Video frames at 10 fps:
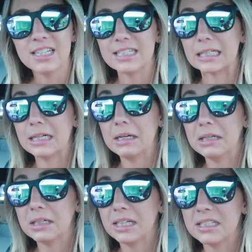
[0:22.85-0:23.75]
need to
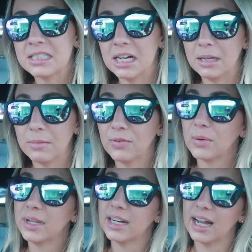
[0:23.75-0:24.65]
kind of get done before we can